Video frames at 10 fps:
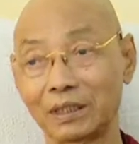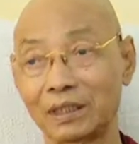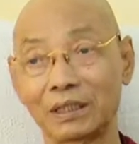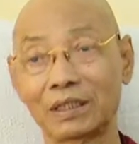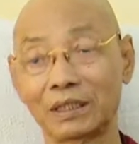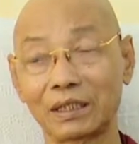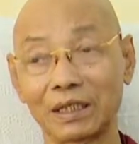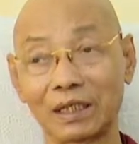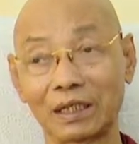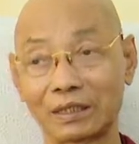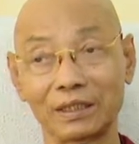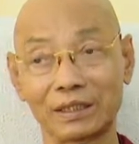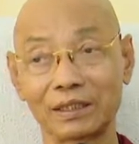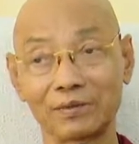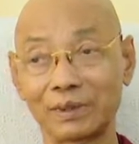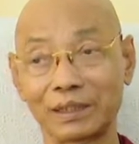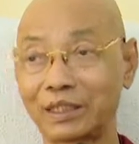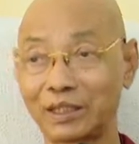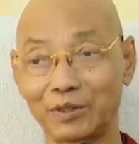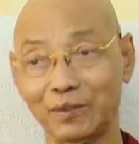another art is very
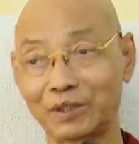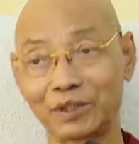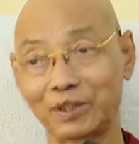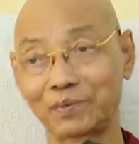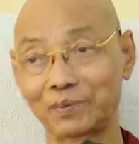expensive.